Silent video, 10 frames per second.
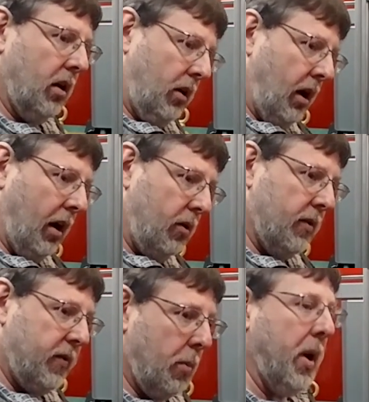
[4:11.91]
you know,
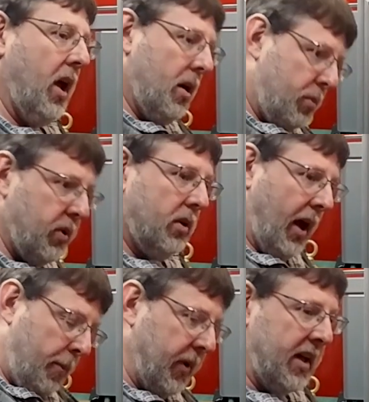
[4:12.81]
of the pump
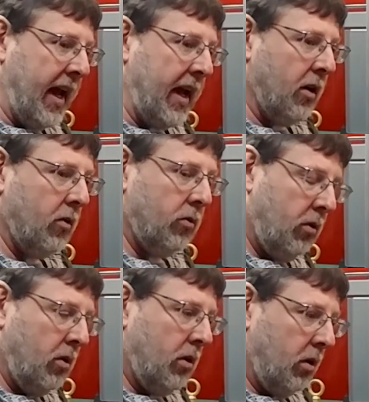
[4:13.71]
up and down,
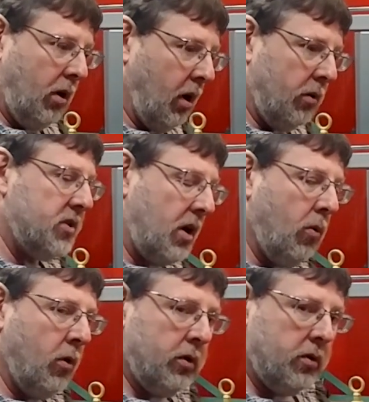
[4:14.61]
you know, it's no
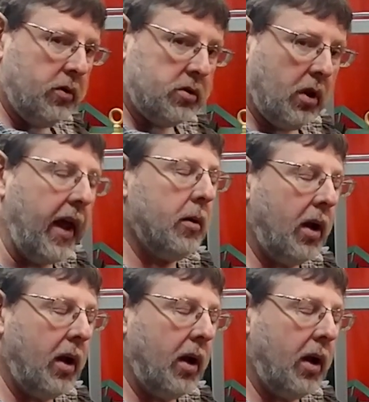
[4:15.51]
wonder they're so loud.